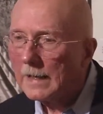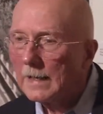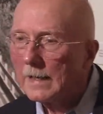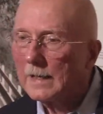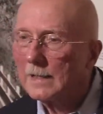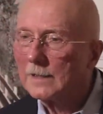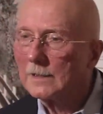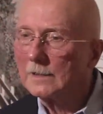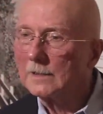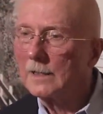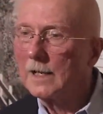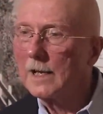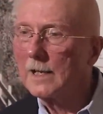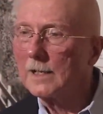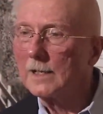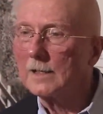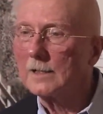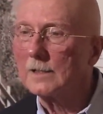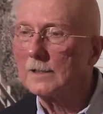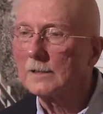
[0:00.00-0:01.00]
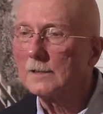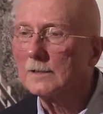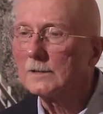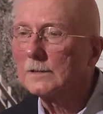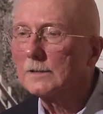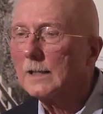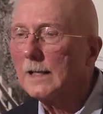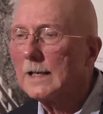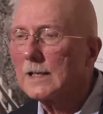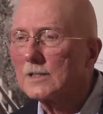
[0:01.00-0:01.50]
a, a,
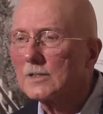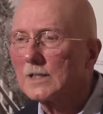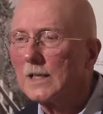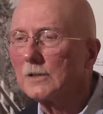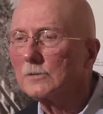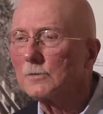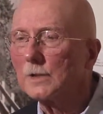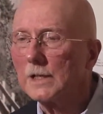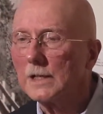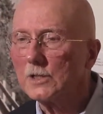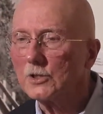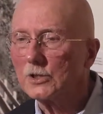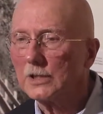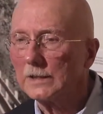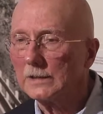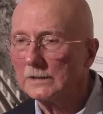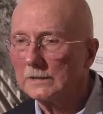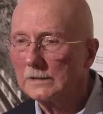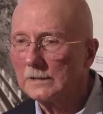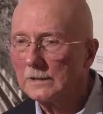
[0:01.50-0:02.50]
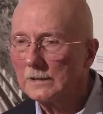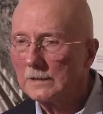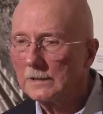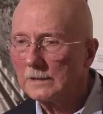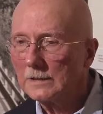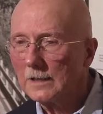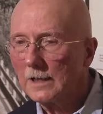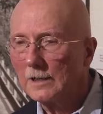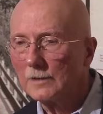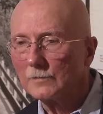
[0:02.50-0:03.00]
an acceleration
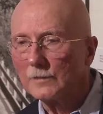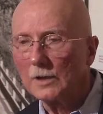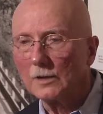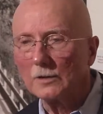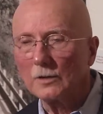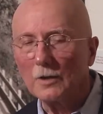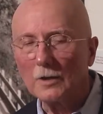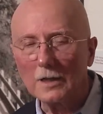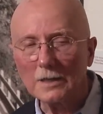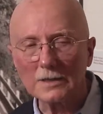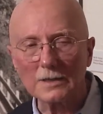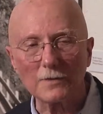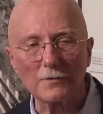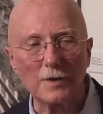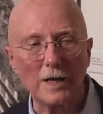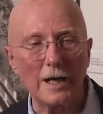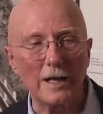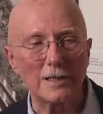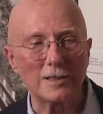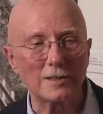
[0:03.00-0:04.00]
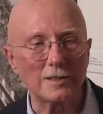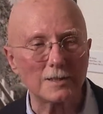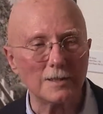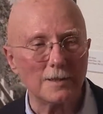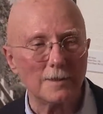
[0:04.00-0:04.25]
of the loss of ice